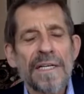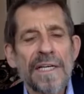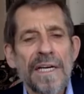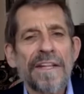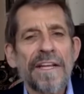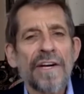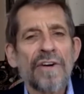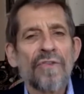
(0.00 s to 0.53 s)
And
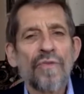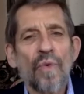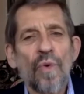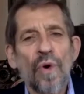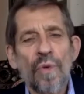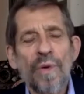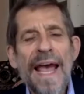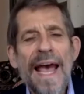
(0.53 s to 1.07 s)

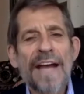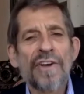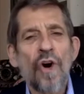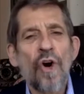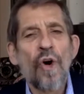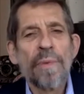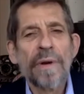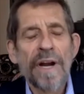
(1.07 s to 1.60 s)
therefore, we had to
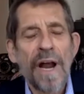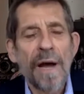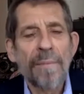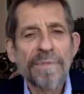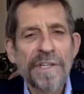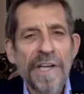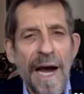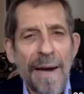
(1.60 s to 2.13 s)
open it up
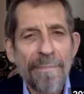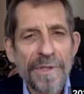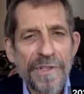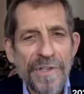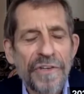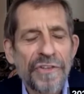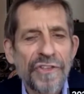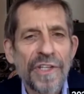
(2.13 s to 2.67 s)
to
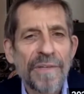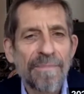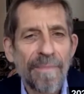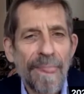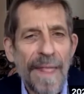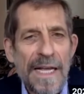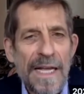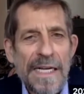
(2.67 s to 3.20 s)
competition.
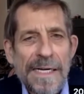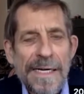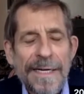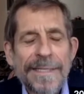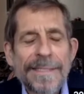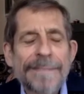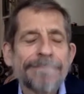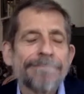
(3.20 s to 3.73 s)

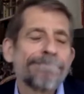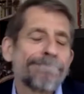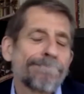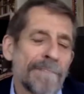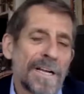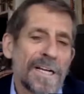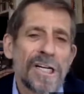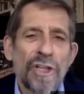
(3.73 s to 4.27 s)

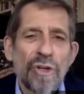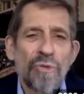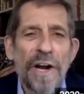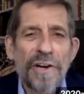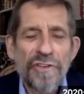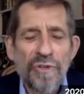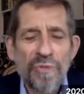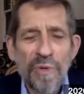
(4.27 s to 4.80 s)
The
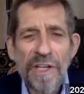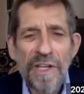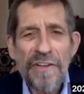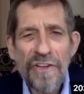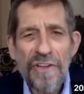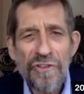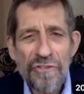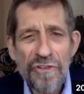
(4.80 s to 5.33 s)
Russians were less
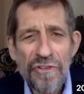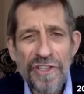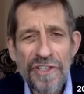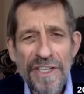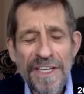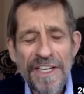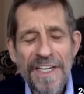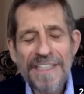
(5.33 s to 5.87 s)

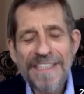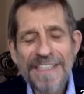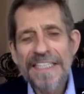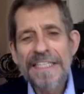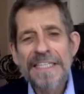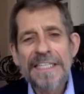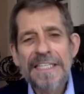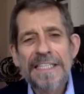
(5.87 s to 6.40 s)
interested in it
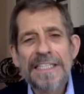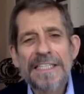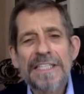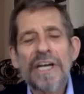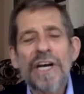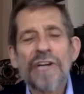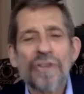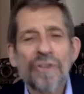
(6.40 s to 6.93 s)

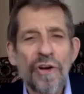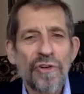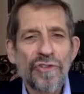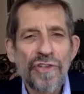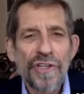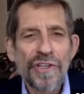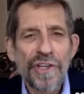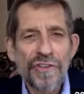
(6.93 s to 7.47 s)
under those
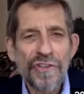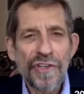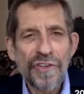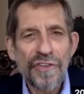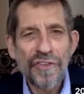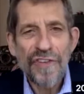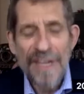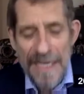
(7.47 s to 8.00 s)

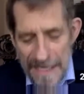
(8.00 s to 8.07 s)
conditions.